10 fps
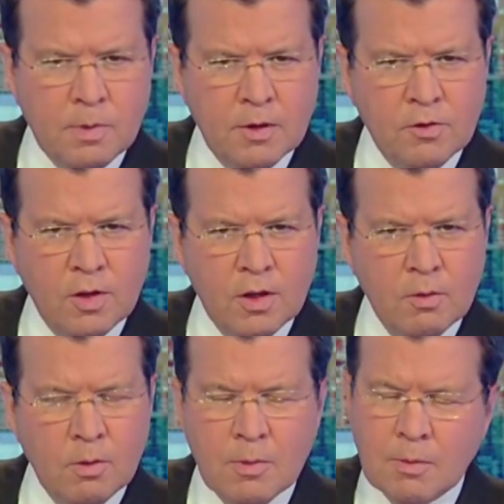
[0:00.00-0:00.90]
pitch that you
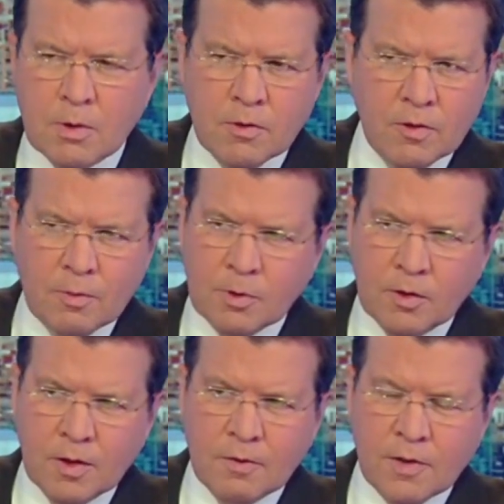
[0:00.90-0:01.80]
remembered, something
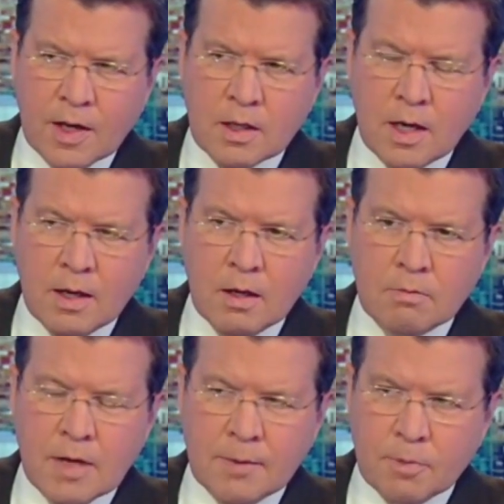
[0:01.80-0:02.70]
to the effect,
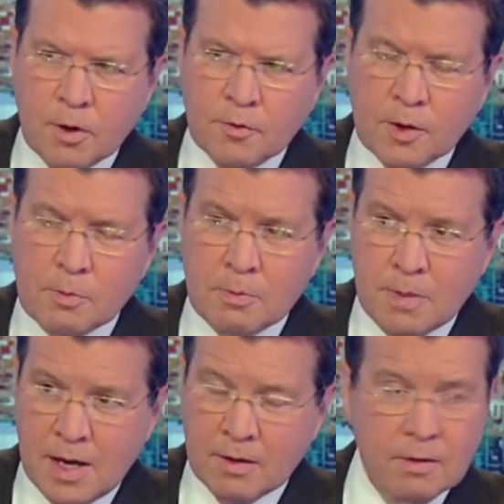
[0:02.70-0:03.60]
not perfect, but
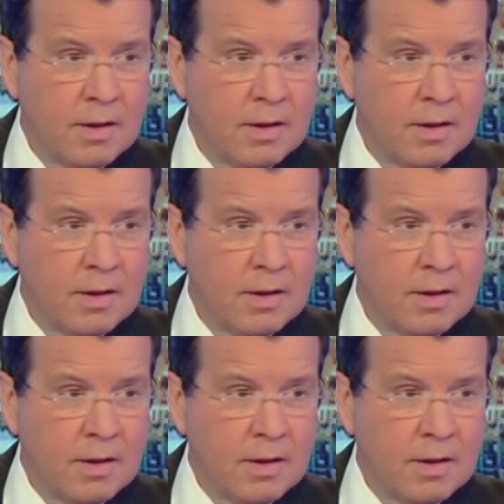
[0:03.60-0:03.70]
better.